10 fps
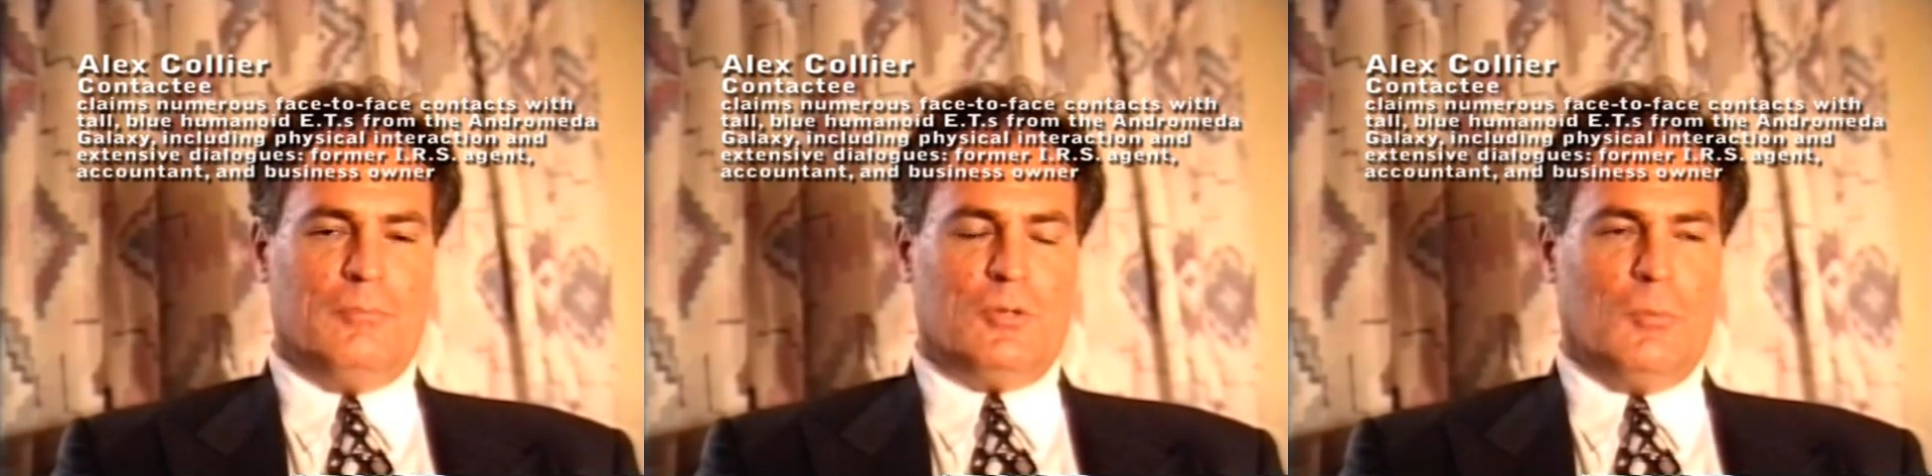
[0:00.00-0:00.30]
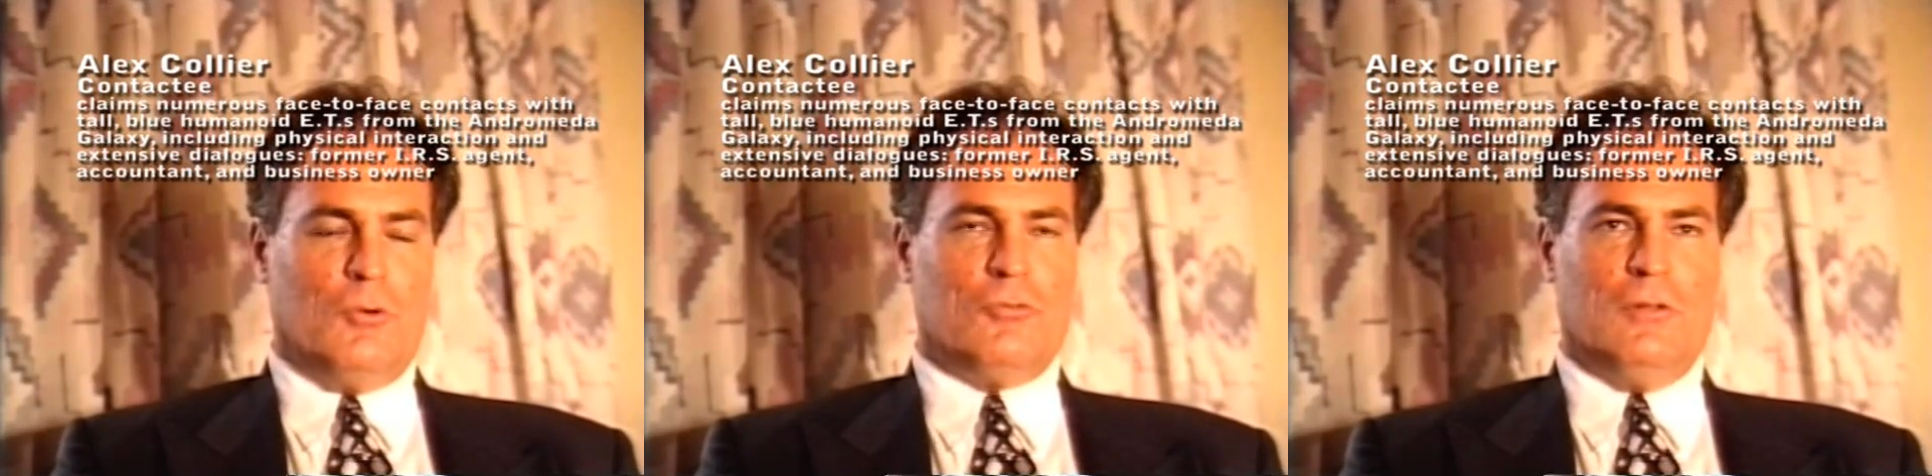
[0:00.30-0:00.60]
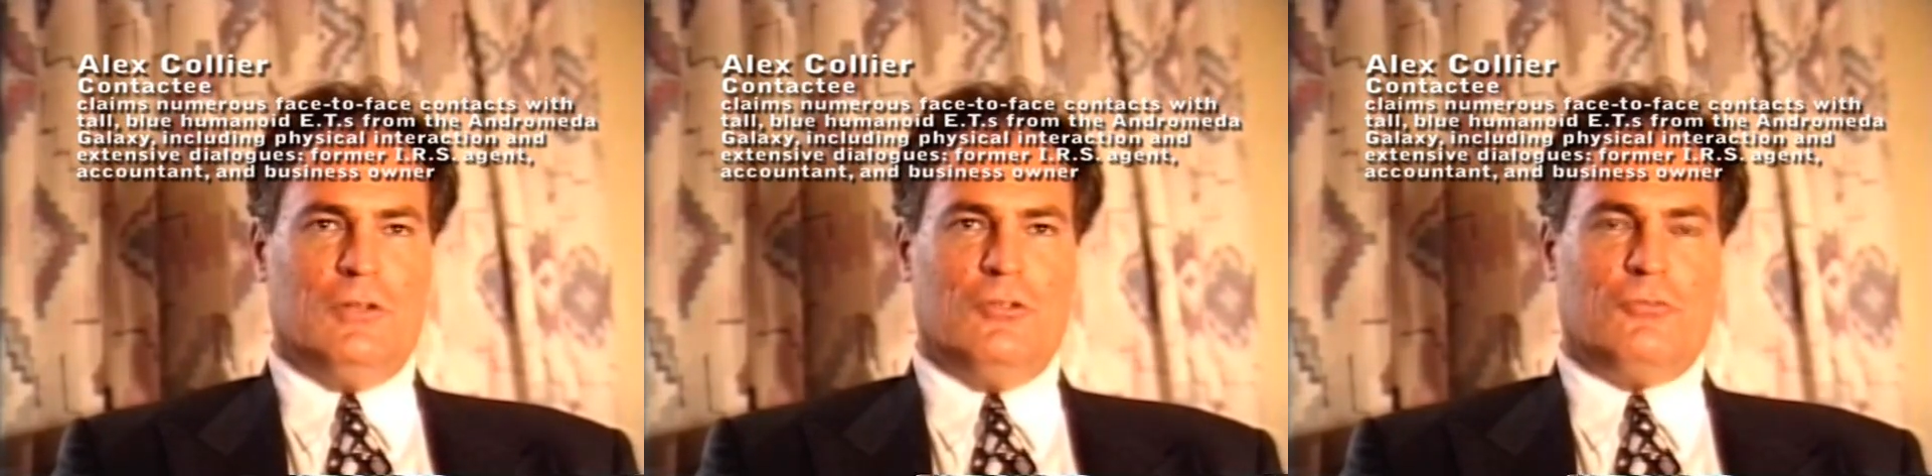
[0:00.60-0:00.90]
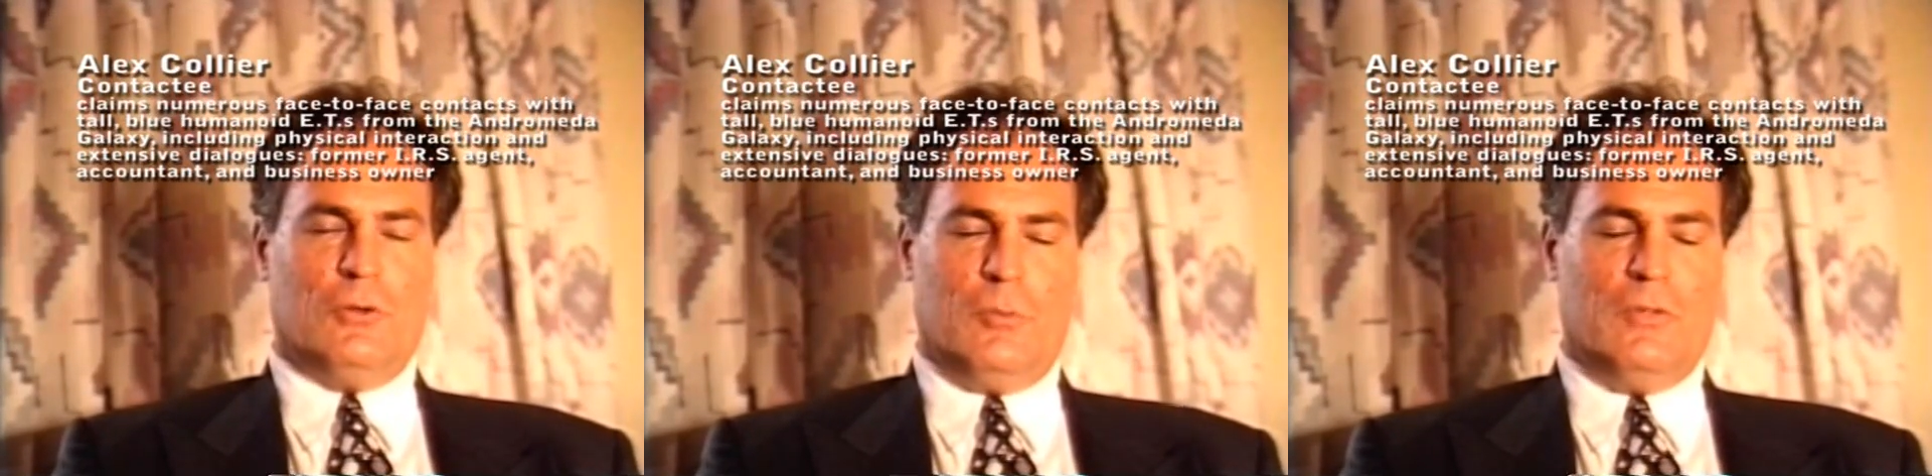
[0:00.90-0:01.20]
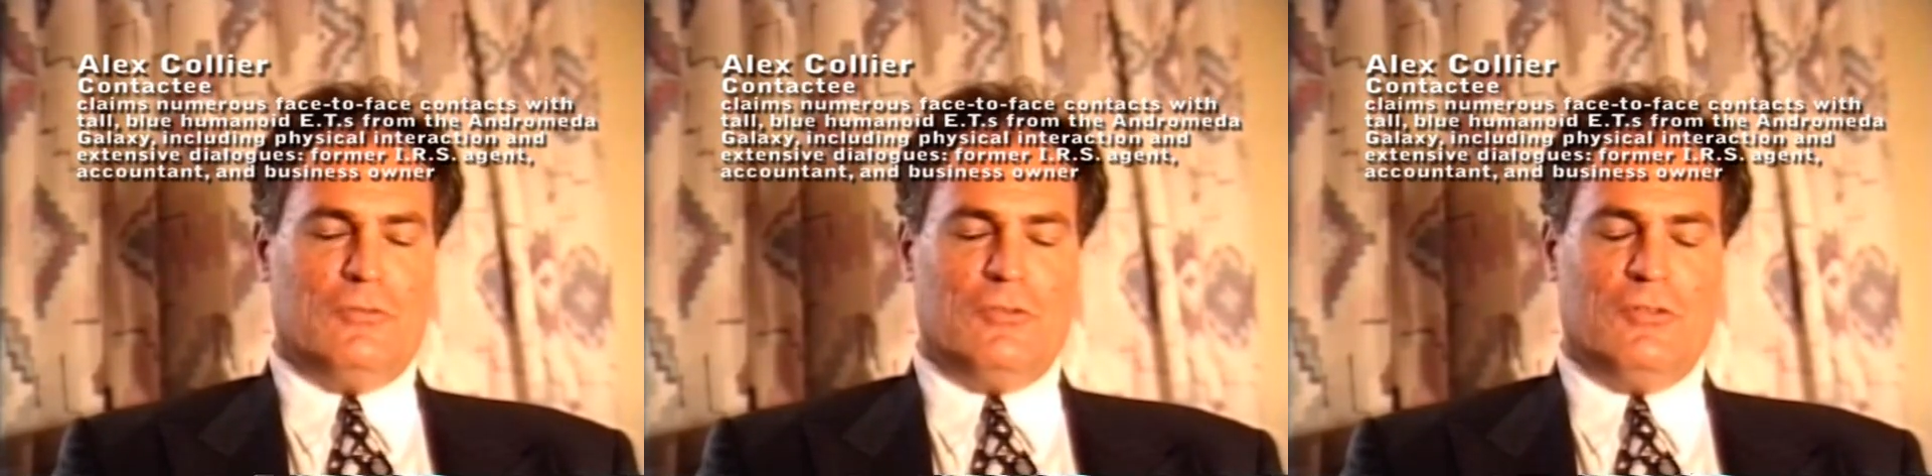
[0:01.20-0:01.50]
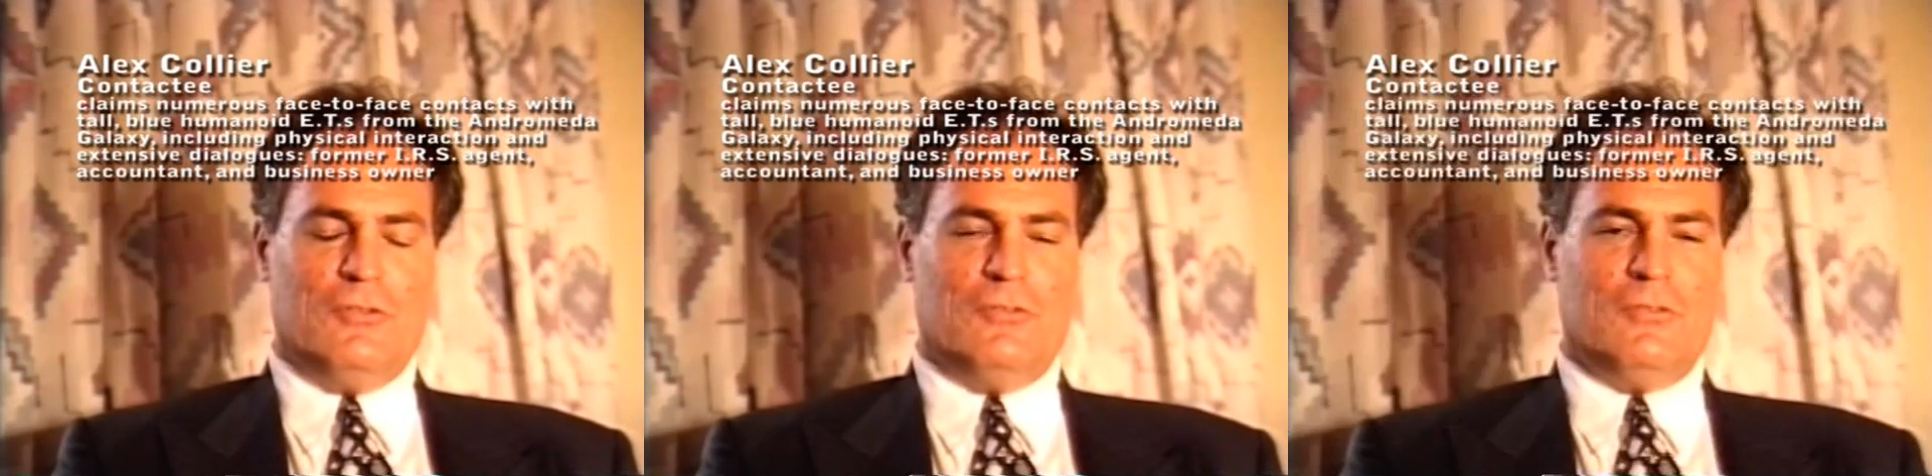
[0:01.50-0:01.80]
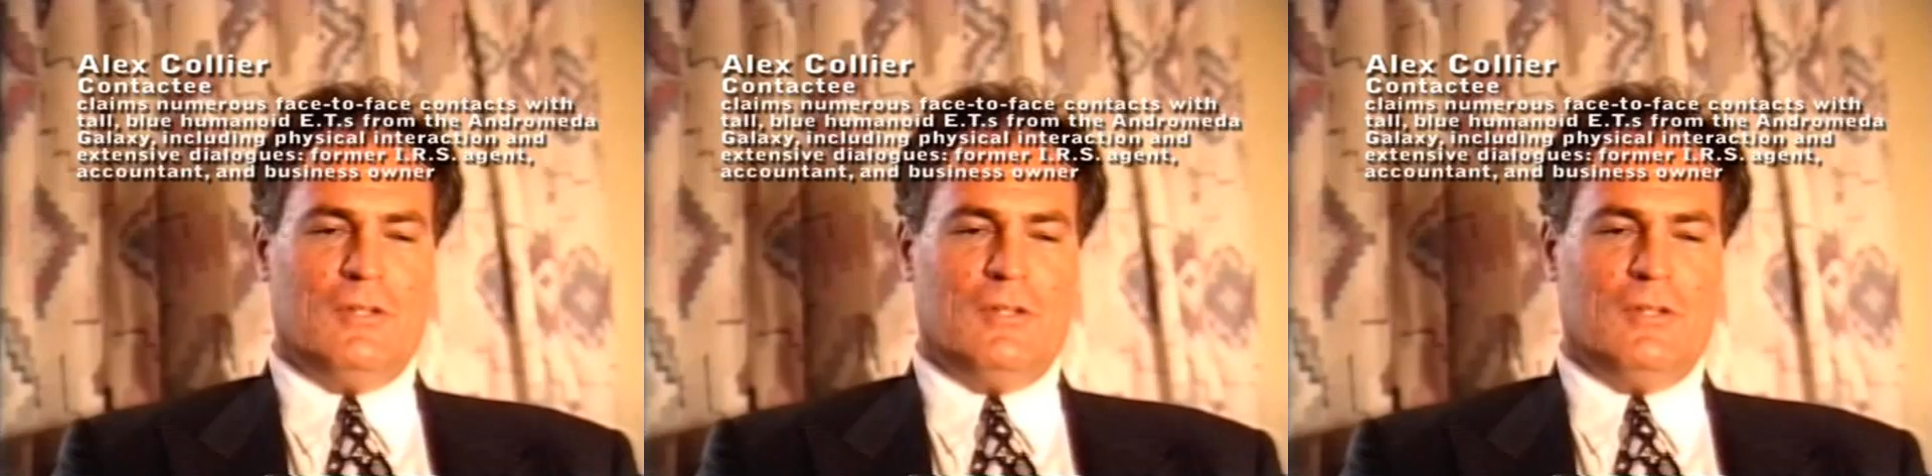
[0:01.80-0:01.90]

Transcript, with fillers: commercial industrial businesses.